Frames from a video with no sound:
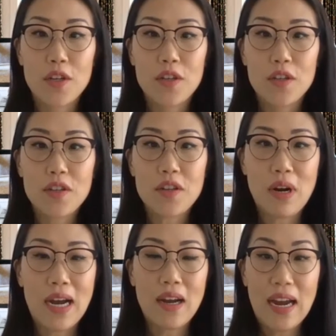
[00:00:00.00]
you know
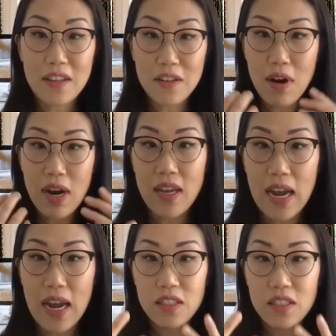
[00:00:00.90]
I
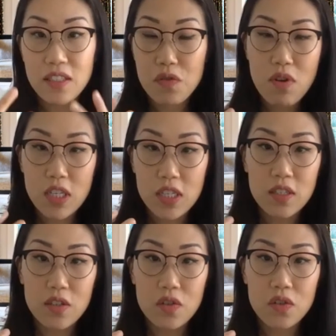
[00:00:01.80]
asked a few
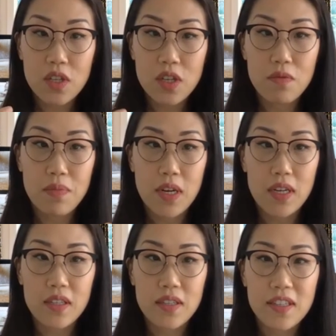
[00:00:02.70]
questions earlier,
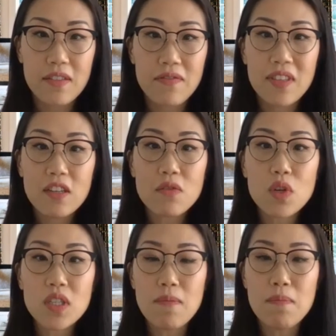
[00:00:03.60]
but if there
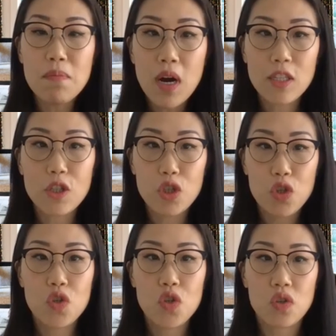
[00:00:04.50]
was a must
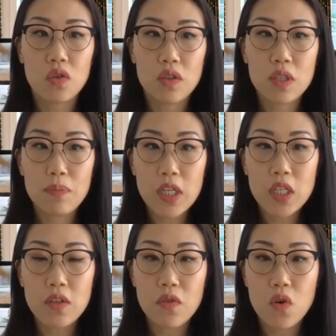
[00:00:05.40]
to do,
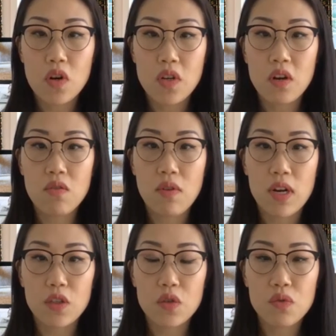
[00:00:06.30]
especially for our young
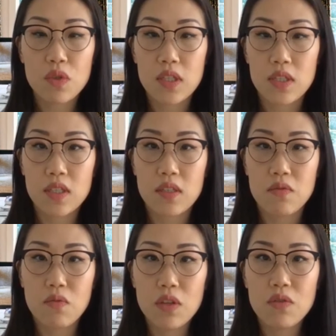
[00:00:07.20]
grads to succeed,
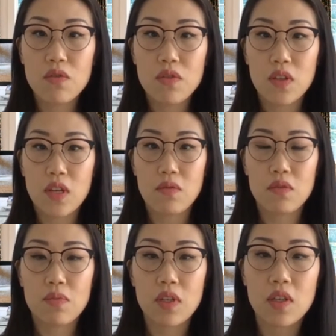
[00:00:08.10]
what do you think that
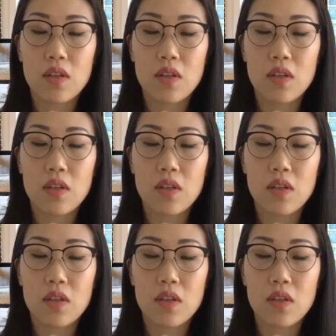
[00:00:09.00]
would be?